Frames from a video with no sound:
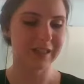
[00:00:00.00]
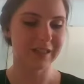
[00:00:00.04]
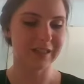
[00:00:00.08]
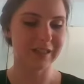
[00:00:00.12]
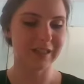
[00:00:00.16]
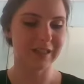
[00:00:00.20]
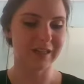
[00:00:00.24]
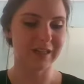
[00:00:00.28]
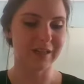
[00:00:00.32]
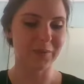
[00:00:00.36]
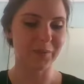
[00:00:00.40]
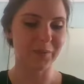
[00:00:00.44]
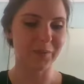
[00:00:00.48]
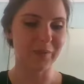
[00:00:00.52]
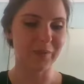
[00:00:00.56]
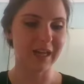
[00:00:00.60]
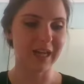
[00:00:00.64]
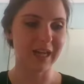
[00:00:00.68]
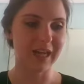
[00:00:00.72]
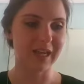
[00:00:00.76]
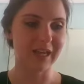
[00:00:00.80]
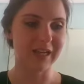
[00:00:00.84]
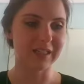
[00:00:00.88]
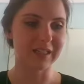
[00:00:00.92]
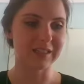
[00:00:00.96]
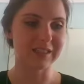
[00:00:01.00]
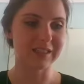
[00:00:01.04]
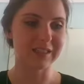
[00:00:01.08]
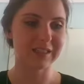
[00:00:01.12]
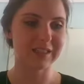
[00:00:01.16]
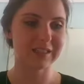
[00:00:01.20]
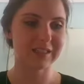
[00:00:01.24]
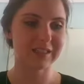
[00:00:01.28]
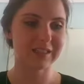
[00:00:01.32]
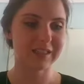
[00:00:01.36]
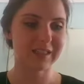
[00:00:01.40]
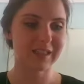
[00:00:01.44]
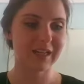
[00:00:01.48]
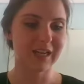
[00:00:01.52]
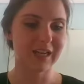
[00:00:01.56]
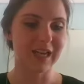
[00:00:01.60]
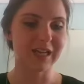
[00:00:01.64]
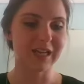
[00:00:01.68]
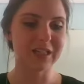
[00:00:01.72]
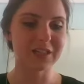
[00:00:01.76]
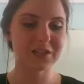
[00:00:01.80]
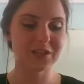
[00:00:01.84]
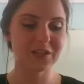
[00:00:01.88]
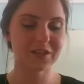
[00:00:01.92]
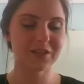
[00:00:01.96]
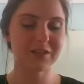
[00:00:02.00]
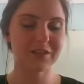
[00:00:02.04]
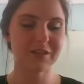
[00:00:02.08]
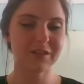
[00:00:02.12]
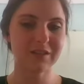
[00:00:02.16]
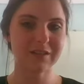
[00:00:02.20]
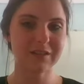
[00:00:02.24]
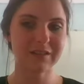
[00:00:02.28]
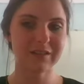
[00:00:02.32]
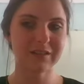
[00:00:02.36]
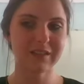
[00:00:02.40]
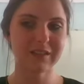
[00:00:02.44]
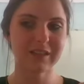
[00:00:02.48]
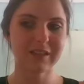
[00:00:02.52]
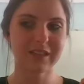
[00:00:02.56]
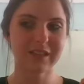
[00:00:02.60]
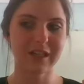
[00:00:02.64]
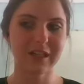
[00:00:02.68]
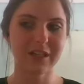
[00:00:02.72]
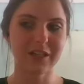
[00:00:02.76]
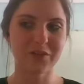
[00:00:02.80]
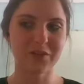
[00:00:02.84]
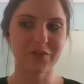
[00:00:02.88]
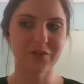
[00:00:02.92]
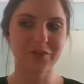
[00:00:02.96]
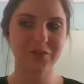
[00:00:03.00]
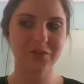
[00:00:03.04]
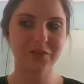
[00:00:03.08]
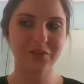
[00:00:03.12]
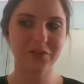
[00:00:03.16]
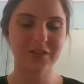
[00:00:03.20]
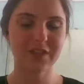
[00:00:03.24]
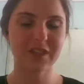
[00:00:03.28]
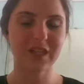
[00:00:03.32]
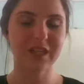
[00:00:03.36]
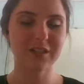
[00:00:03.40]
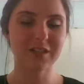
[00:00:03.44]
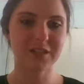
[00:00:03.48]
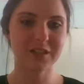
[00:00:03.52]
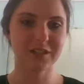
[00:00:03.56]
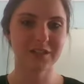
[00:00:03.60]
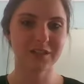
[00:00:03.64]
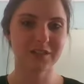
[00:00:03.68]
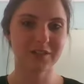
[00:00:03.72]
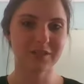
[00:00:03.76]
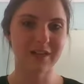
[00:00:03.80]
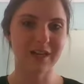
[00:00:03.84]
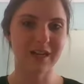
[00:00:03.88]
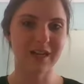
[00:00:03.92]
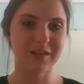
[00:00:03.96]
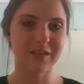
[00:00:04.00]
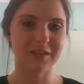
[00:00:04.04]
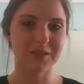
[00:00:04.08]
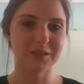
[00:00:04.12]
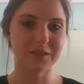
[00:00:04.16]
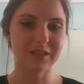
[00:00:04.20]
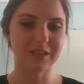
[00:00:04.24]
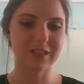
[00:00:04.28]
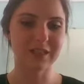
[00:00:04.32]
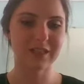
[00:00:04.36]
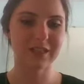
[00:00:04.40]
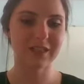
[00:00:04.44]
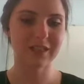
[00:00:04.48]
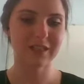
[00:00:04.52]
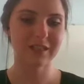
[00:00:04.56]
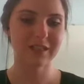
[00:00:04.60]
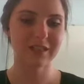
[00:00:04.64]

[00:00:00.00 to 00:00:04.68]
and it's all kind of centered around